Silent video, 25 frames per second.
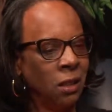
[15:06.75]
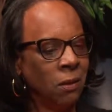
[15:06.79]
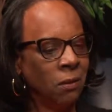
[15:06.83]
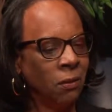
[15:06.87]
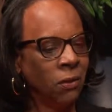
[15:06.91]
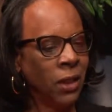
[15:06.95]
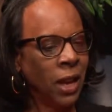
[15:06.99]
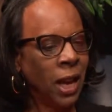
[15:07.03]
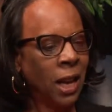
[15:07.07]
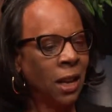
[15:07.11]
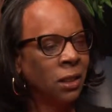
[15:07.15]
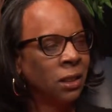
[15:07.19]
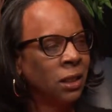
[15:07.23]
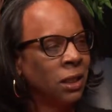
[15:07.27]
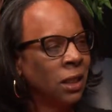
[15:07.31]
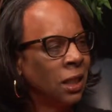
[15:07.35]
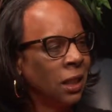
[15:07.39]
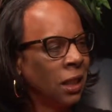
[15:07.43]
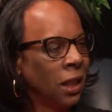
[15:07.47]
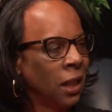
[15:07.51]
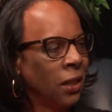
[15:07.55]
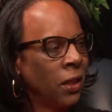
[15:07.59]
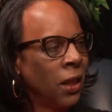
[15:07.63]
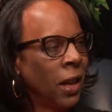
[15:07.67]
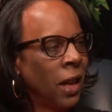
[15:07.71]

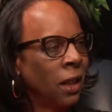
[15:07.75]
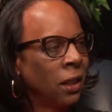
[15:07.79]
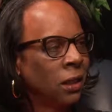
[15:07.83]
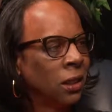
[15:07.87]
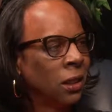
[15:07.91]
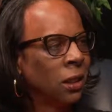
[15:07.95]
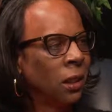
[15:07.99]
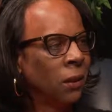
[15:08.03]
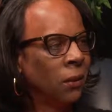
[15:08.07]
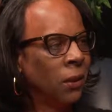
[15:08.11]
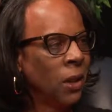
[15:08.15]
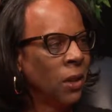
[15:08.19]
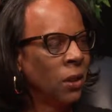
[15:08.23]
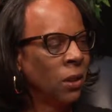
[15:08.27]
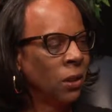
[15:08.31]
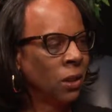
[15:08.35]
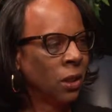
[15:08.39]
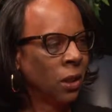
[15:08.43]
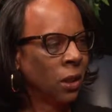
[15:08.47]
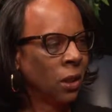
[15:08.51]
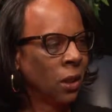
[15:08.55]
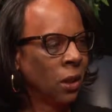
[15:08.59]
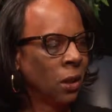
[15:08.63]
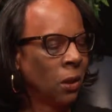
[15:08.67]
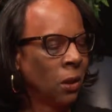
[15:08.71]
thousands and thousands of years
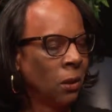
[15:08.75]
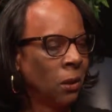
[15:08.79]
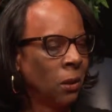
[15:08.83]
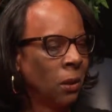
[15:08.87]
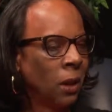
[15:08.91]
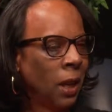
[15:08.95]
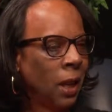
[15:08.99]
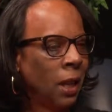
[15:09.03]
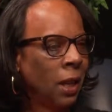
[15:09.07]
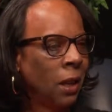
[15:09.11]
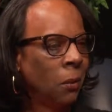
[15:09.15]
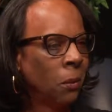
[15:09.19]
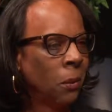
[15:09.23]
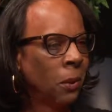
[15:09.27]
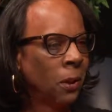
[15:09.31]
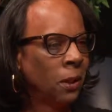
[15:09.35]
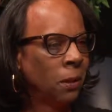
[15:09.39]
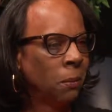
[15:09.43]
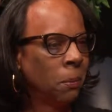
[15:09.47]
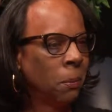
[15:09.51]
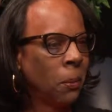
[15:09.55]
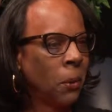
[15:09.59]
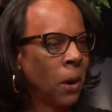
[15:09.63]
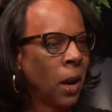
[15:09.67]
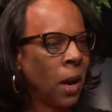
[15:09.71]
ago, and it was
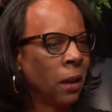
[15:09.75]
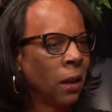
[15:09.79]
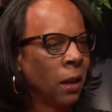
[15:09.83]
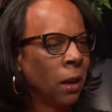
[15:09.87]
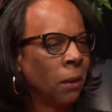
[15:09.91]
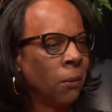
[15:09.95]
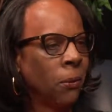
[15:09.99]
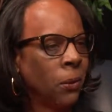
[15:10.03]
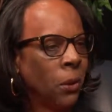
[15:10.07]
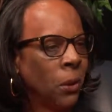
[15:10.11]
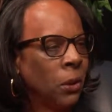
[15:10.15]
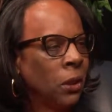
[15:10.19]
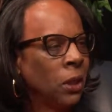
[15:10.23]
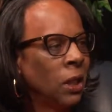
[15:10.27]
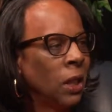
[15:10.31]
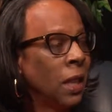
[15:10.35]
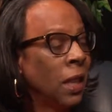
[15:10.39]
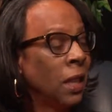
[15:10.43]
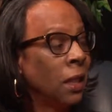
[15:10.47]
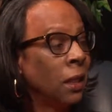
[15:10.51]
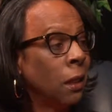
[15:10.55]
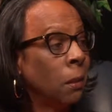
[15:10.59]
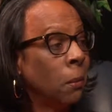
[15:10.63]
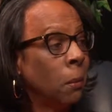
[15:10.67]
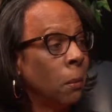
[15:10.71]
brought up firstly
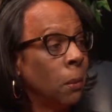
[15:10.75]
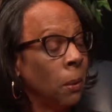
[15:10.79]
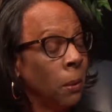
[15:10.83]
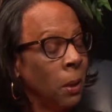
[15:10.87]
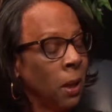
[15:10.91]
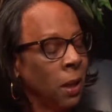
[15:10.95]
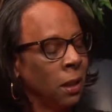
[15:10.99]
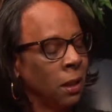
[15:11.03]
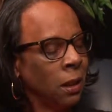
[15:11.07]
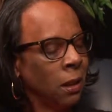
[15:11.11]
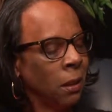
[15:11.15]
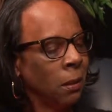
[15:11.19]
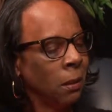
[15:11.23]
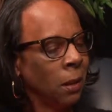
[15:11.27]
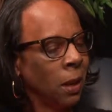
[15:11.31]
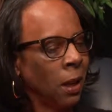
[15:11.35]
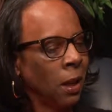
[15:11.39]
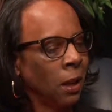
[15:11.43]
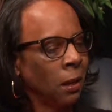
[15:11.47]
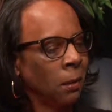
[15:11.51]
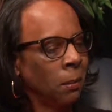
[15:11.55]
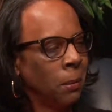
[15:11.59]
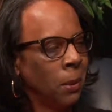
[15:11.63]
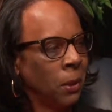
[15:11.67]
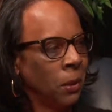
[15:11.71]
in
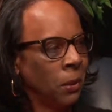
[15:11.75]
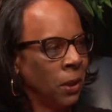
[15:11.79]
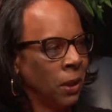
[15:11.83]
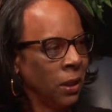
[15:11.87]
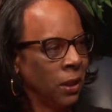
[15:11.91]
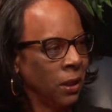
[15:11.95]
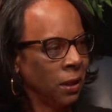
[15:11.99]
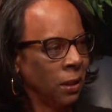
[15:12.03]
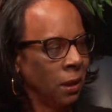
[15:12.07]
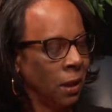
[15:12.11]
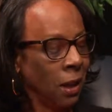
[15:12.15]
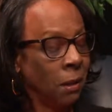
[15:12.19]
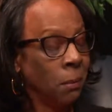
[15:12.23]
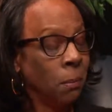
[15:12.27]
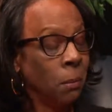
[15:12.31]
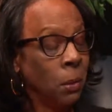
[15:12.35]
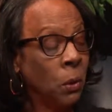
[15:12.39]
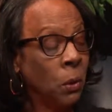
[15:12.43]
Buddhism.